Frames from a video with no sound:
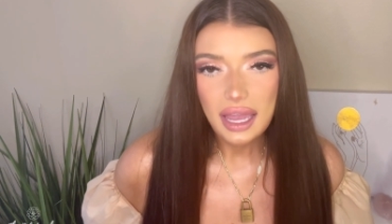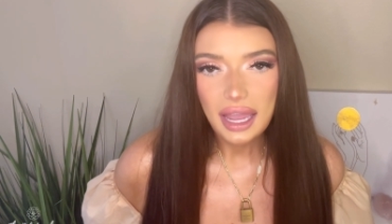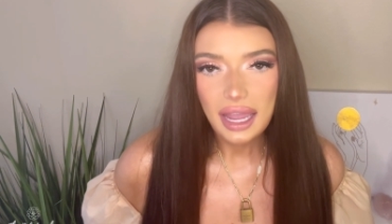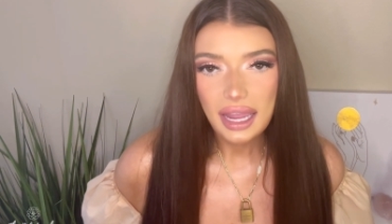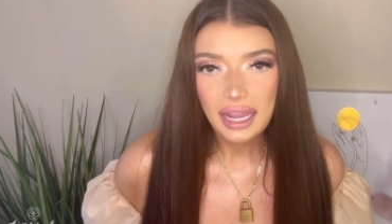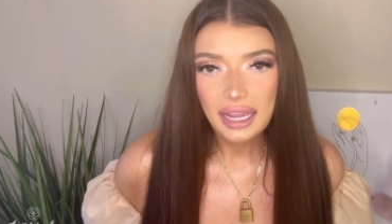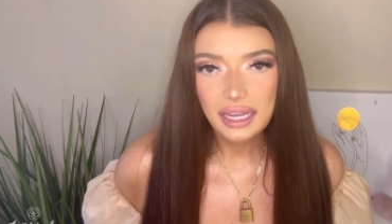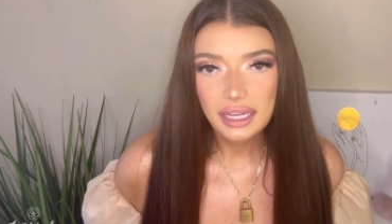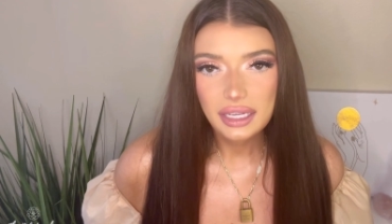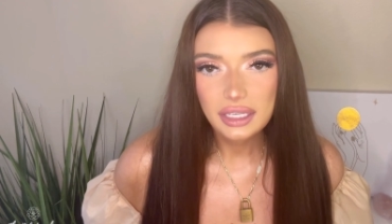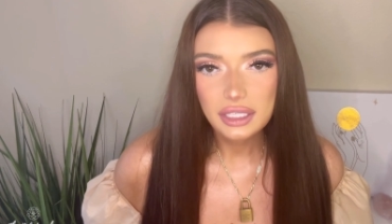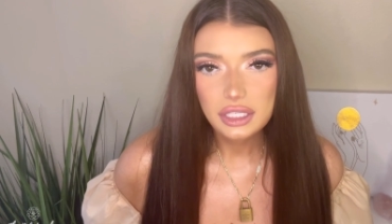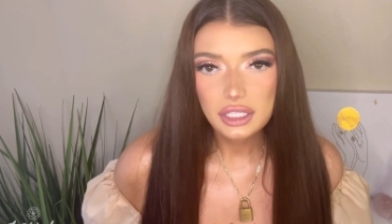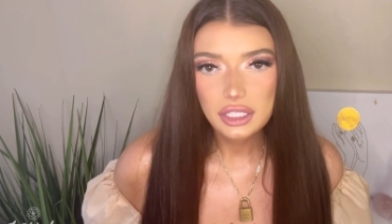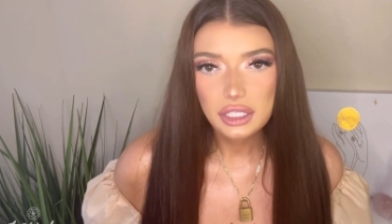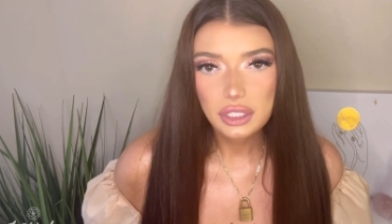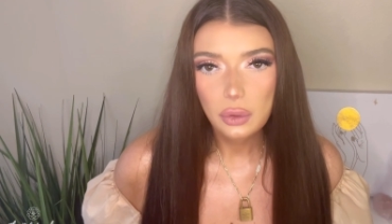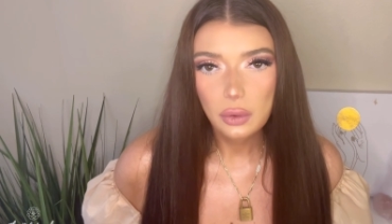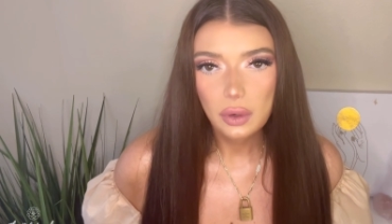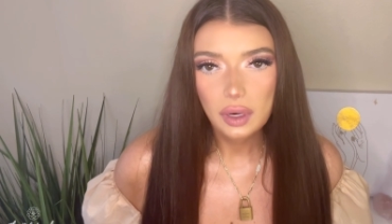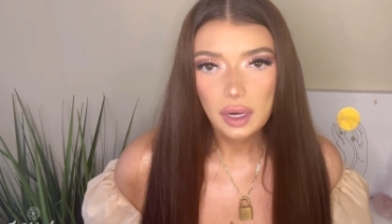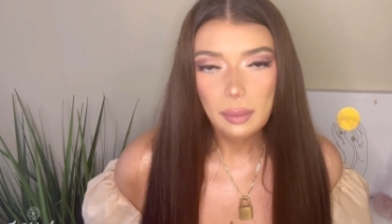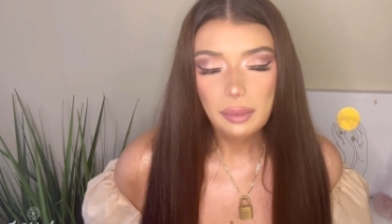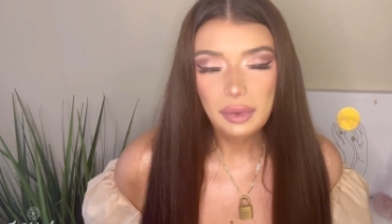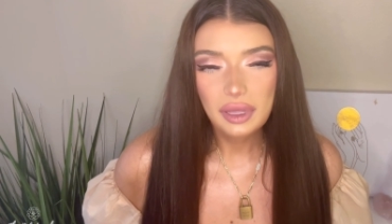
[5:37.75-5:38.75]
and
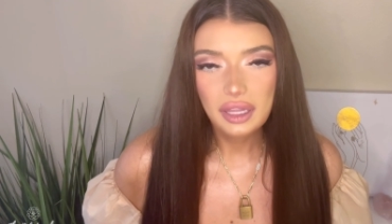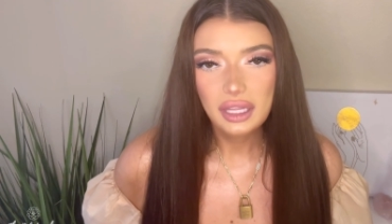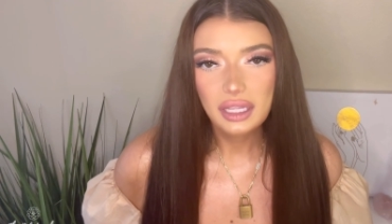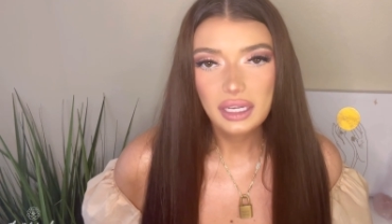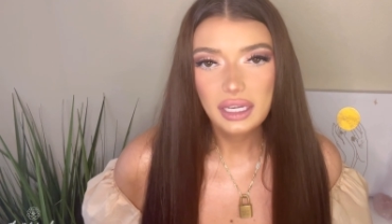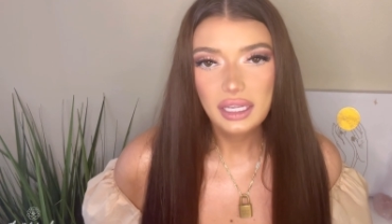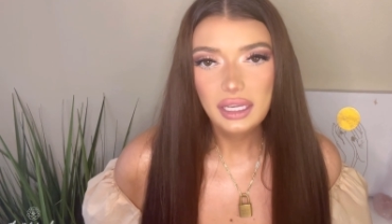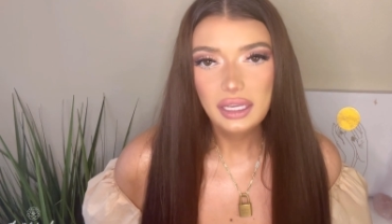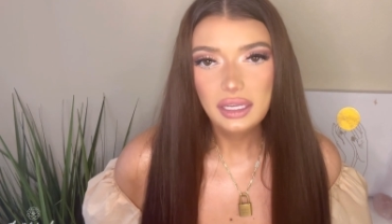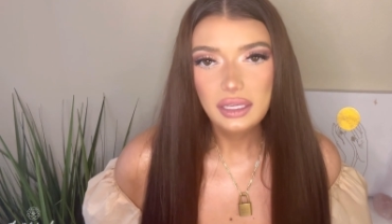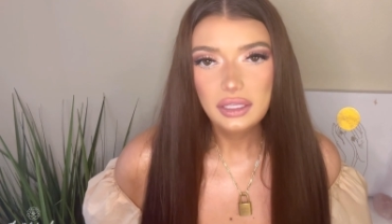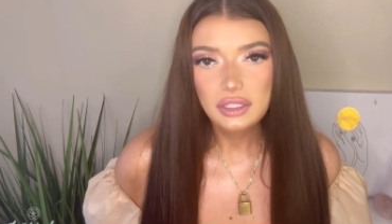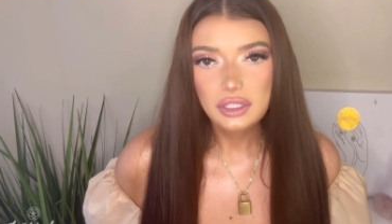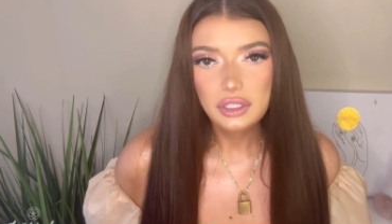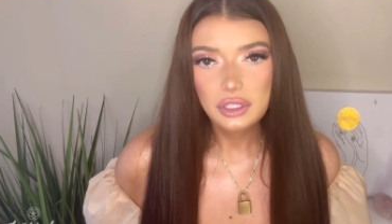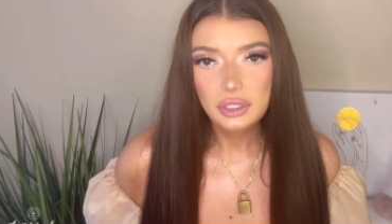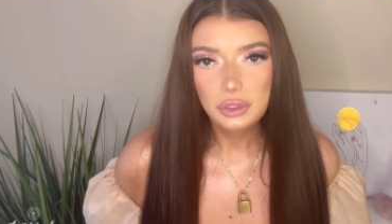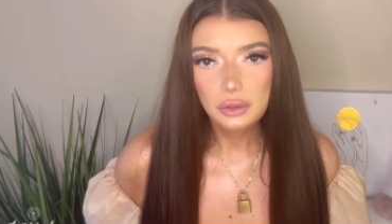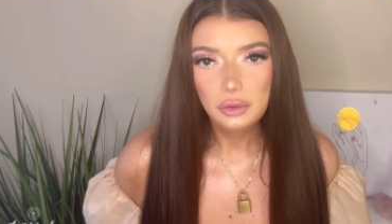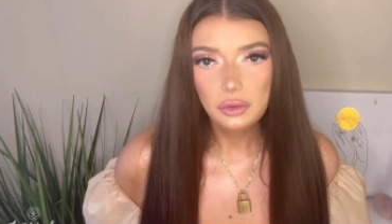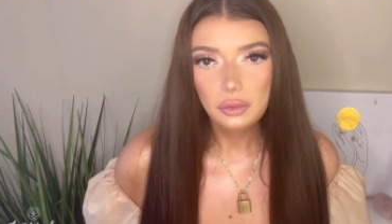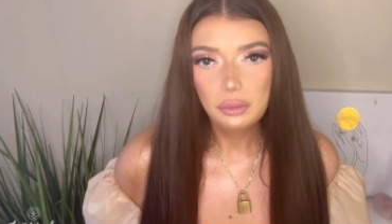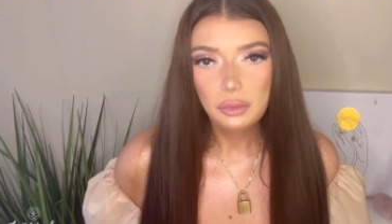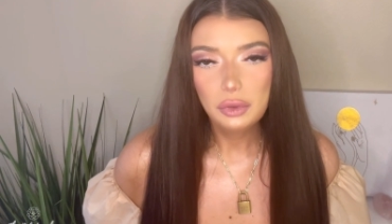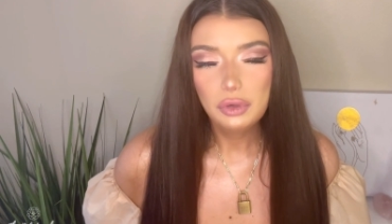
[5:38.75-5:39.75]
your ability
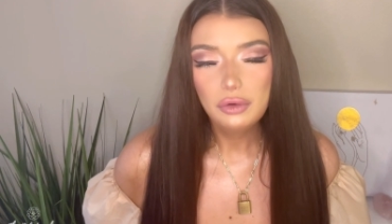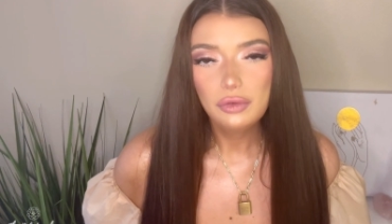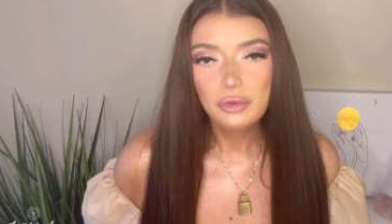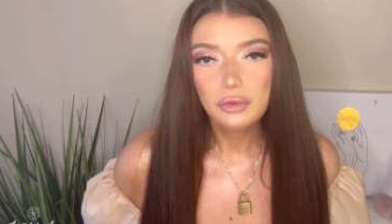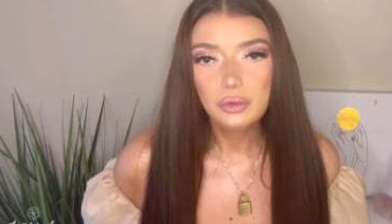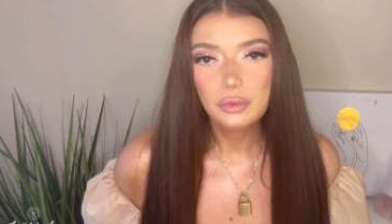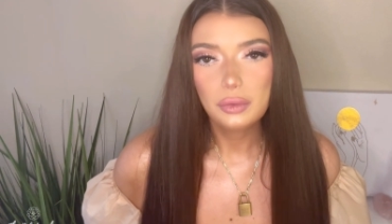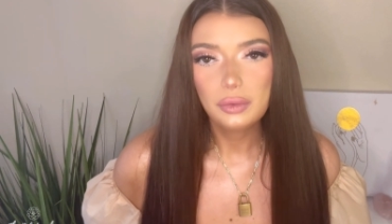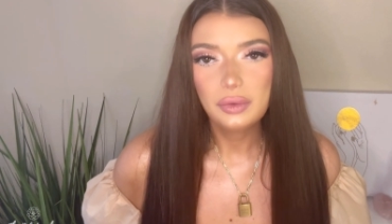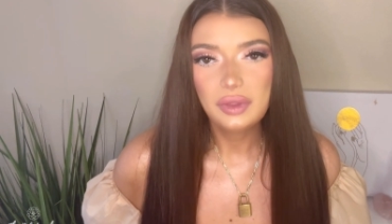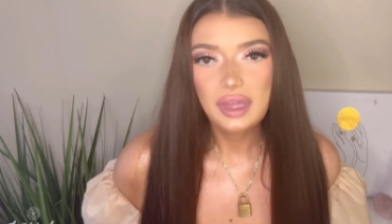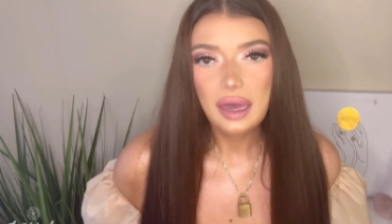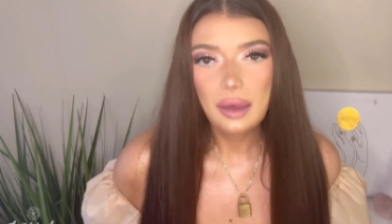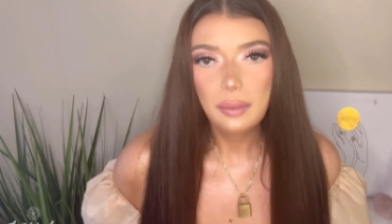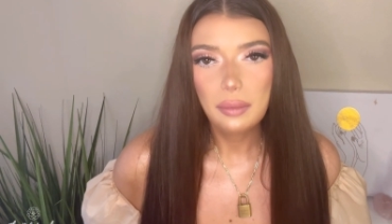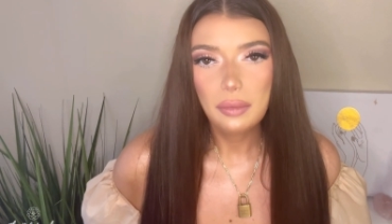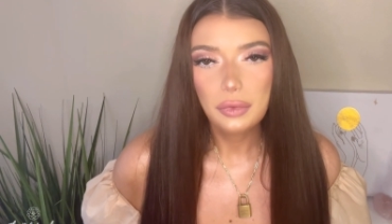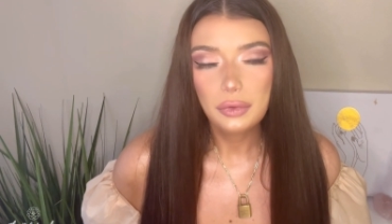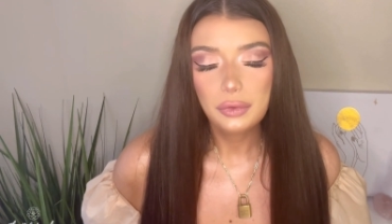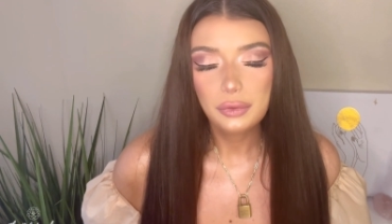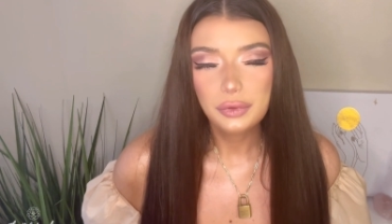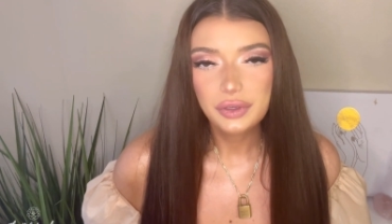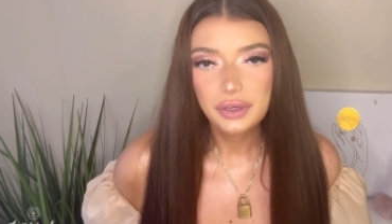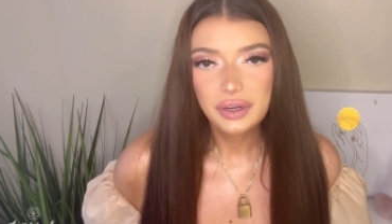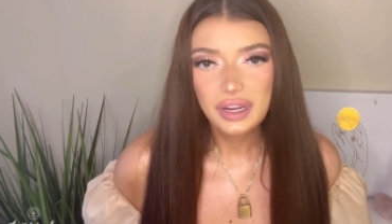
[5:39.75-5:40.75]
to move through them
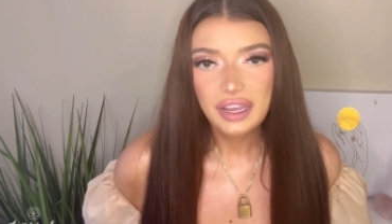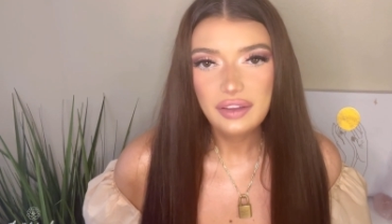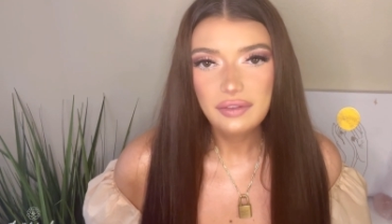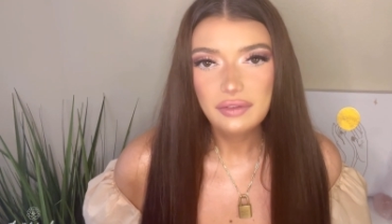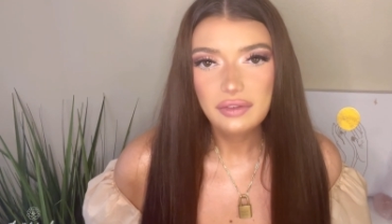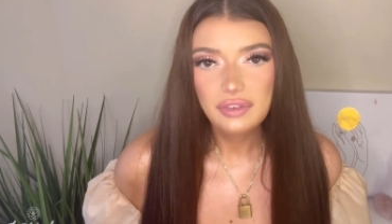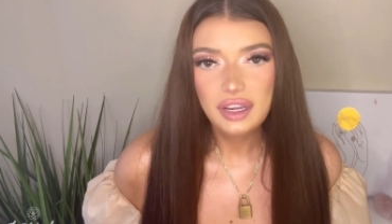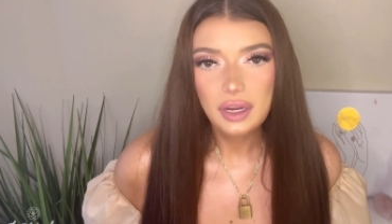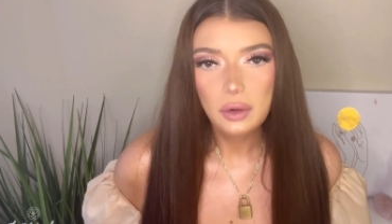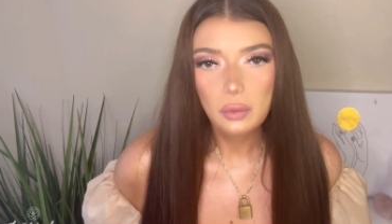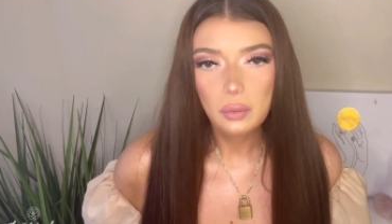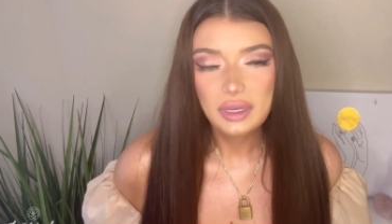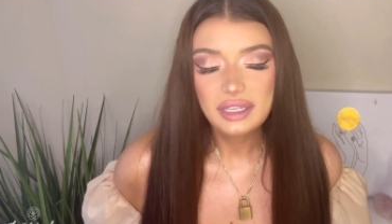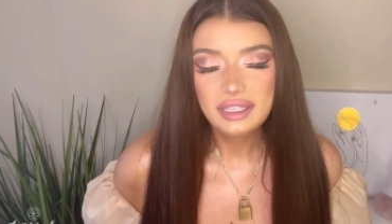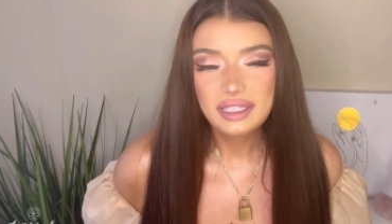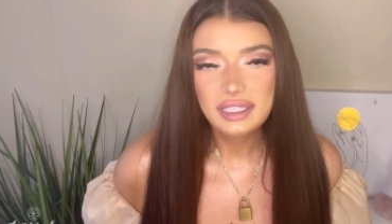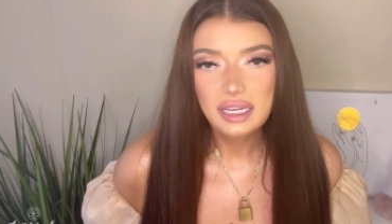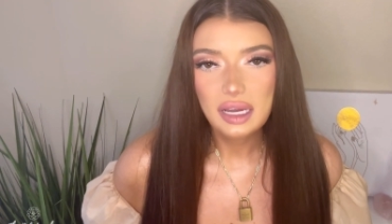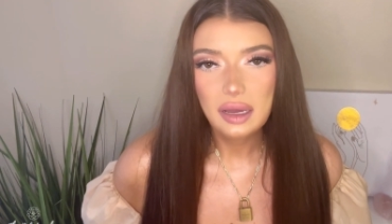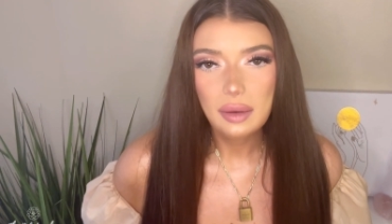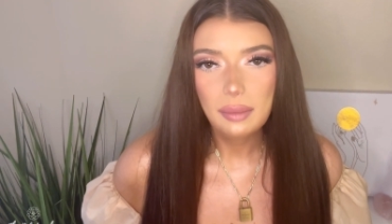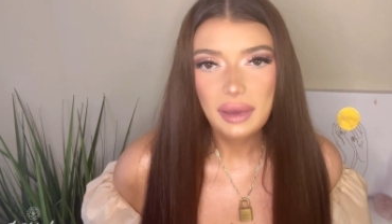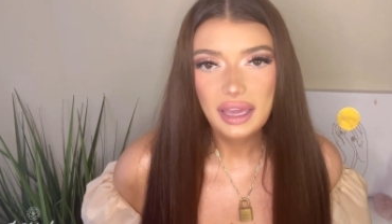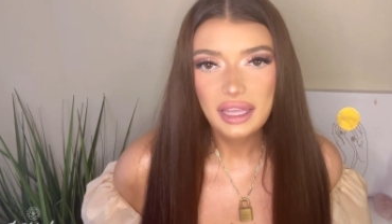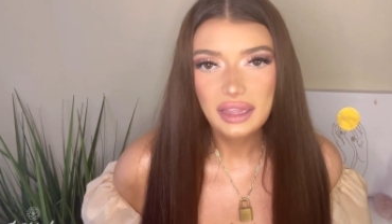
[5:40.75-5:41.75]
through your infinite
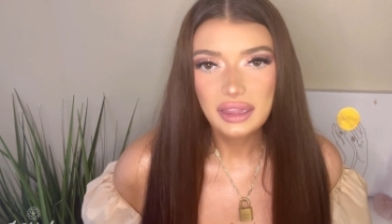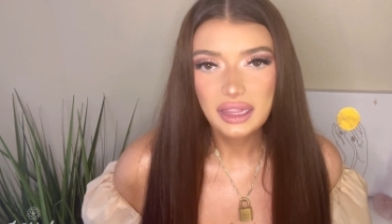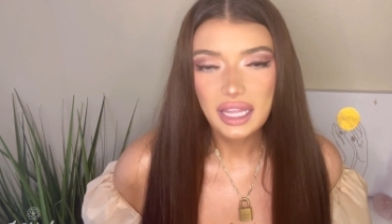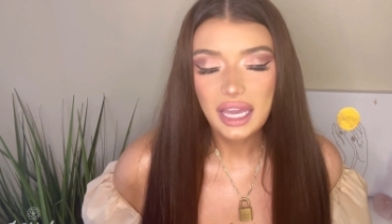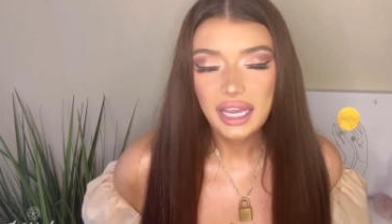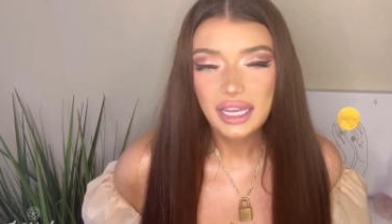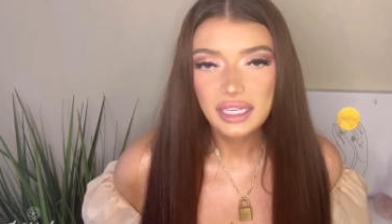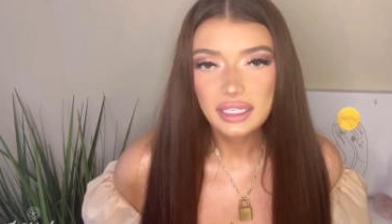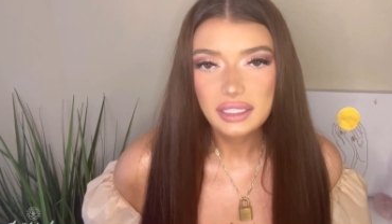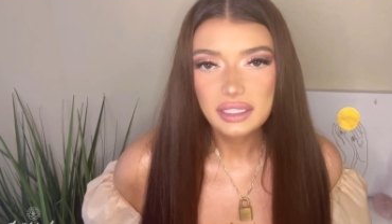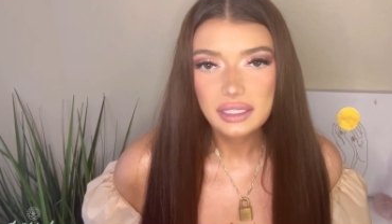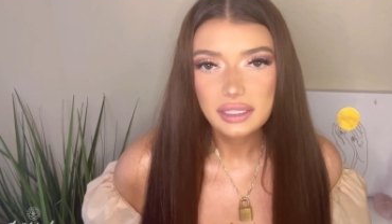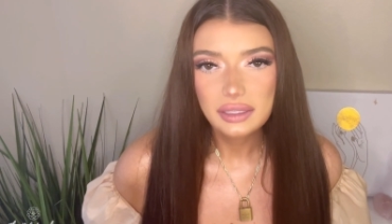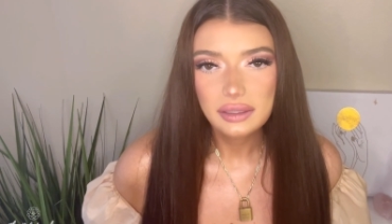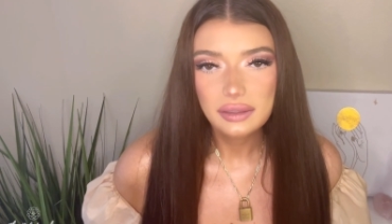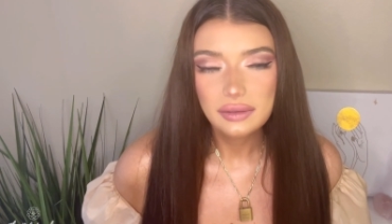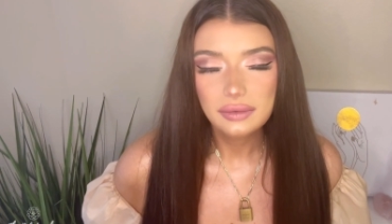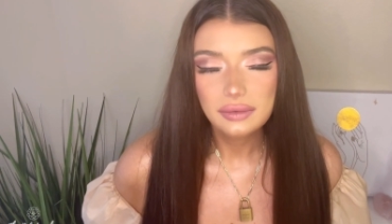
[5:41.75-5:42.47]
wisdom and light.